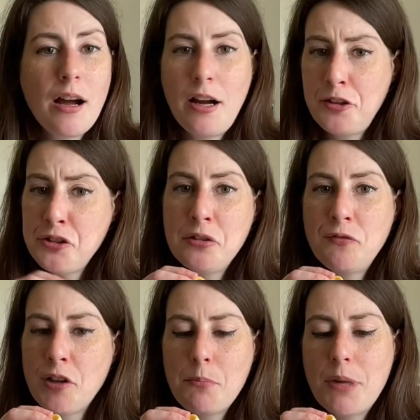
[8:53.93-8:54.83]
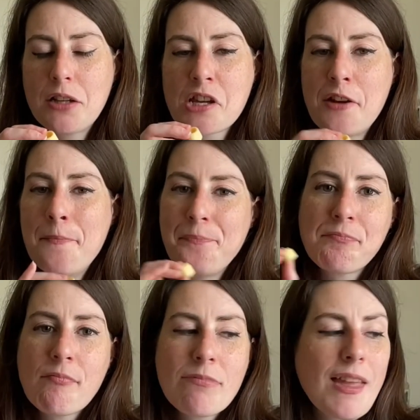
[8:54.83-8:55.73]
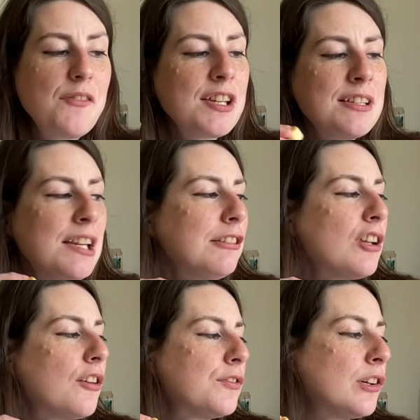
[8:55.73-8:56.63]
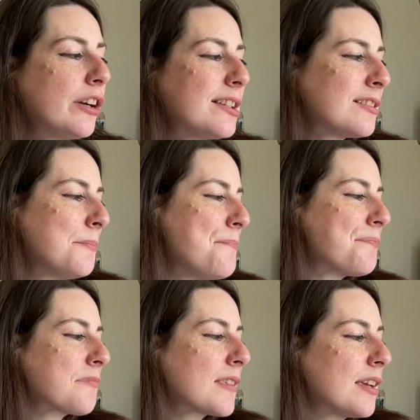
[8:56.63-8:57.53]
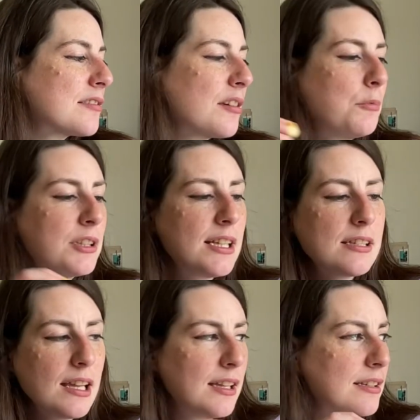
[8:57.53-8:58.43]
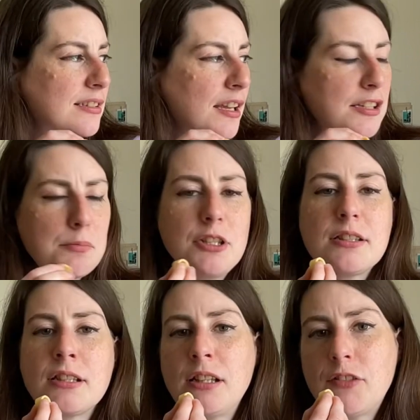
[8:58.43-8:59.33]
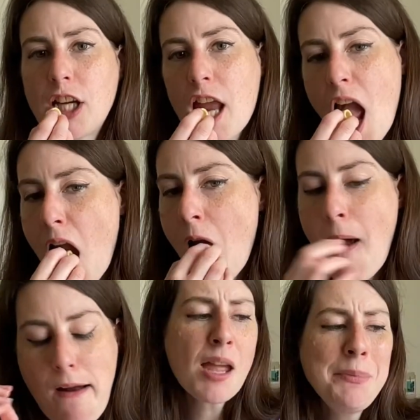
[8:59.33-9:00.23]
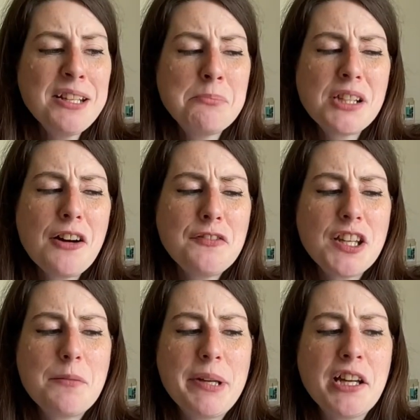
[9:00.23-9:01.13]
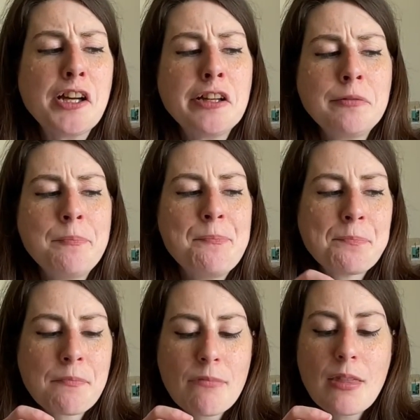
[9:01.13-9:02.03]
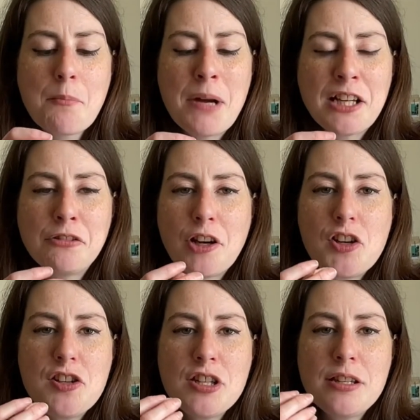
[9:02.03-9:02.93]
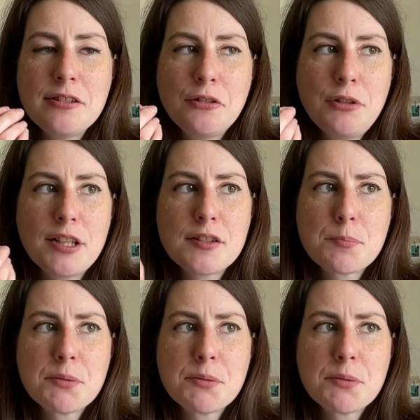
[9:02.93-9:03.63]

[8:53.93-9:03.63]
I should have known better. If you can hear a lot of noise, someone is getting a Sainsbury's delivery. I mean, I'm laughing a bit at macaroni, cheese and crisps,